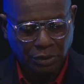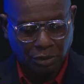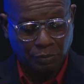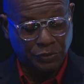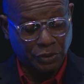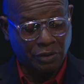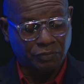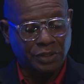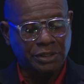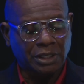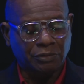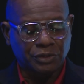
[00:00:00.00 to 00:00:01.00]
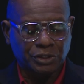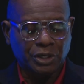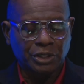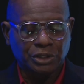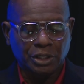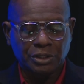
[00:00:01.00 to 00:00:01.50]
observers and
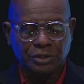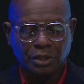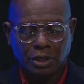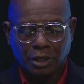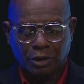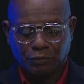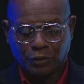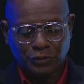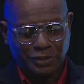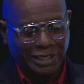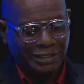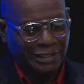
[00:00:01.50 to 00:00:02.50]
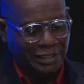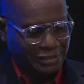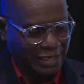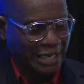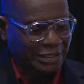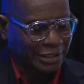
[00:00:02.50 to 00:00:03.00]
researchers, for us to get
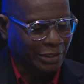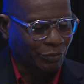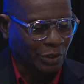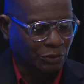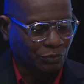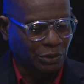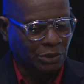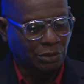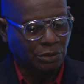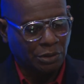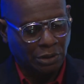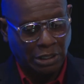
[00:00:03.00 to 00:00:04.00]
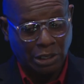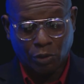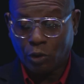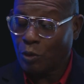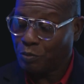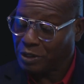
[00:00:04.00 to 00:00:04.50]
excited, what we are
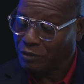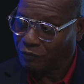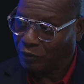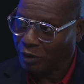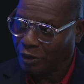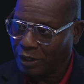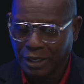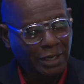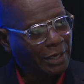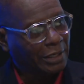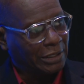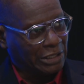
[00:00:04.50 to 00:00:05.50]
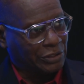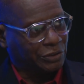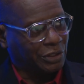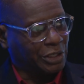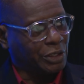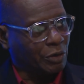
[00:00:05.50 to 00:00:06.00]
hoping for is
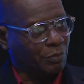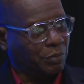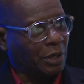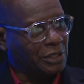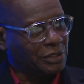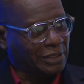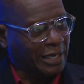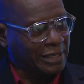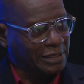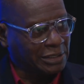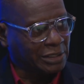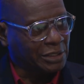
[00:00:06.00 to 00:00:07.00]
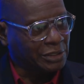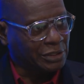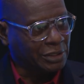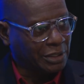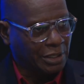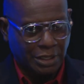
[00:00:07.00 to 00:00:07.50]
to hear policy
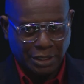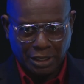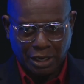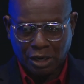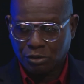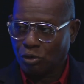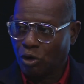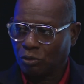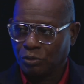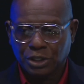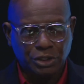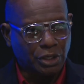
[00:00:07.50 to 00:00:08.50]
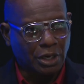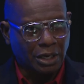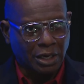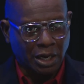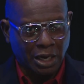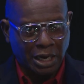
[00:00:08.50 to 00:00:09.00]
ideas around which
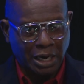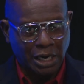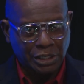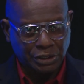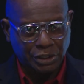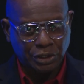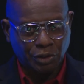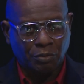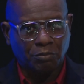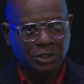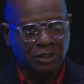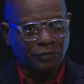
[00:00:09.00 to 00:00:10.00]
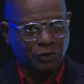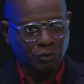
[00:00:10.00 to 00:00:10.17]
large numbers of